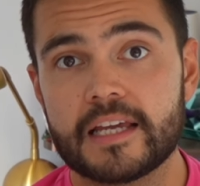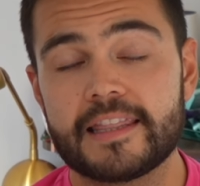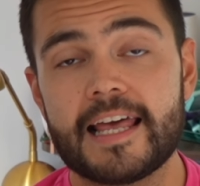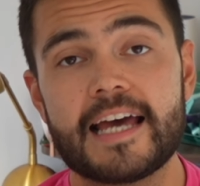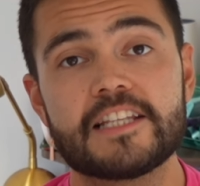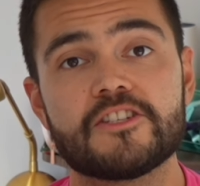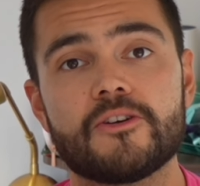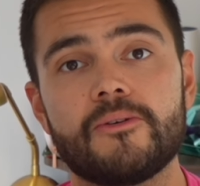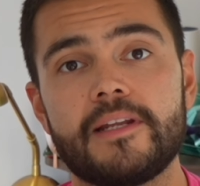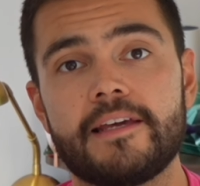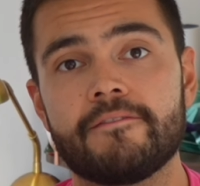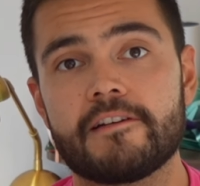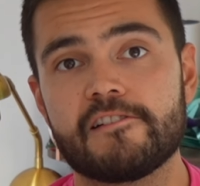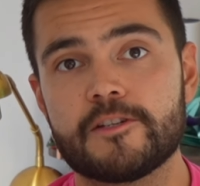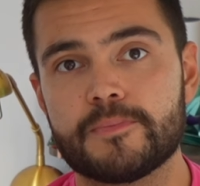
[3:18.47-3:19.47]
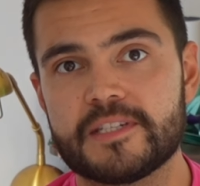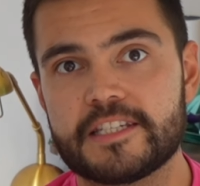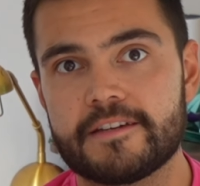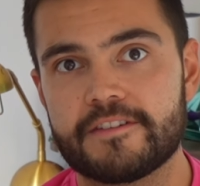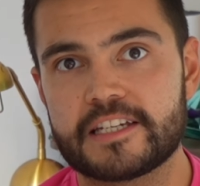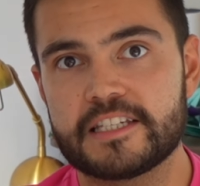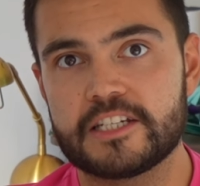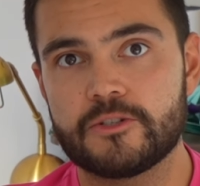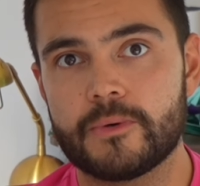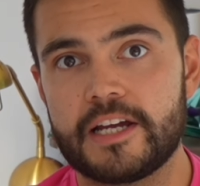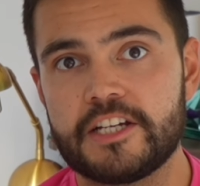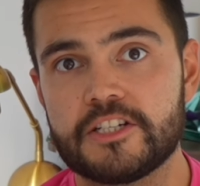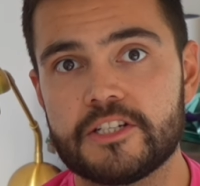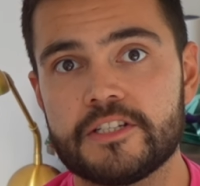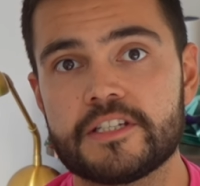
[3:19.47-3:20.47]
That's only in very specific
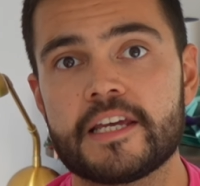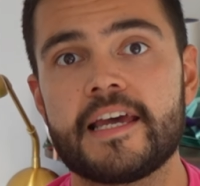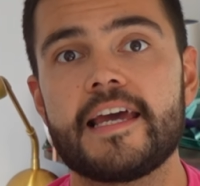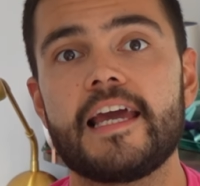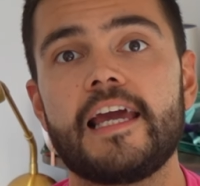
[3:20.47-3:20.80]
situations.